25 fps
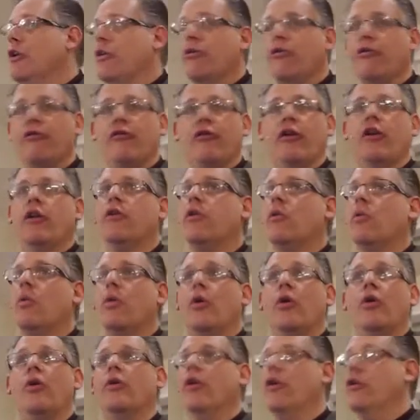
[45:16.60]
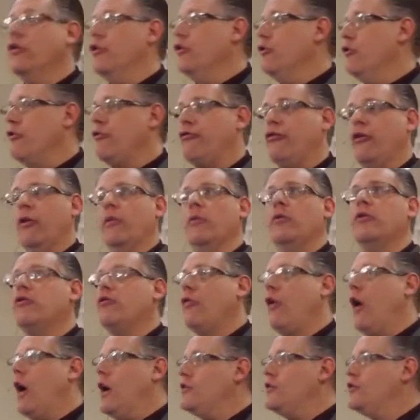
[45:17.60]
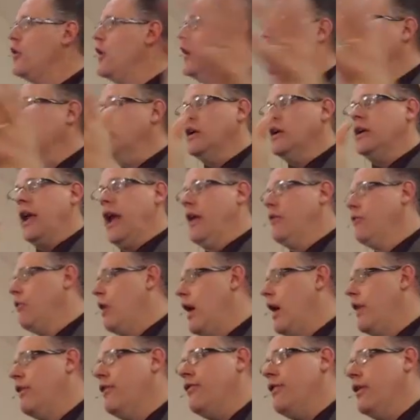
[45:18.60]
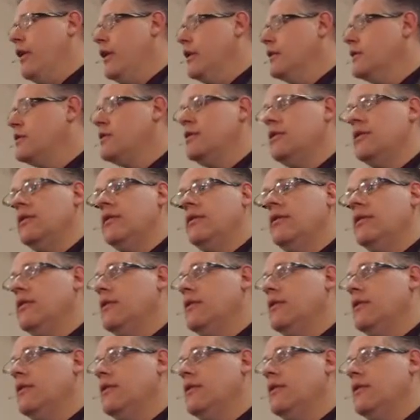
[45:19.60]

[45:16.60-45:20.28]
either a friend of the world or you're a friend with Christ. You can't ride the fence.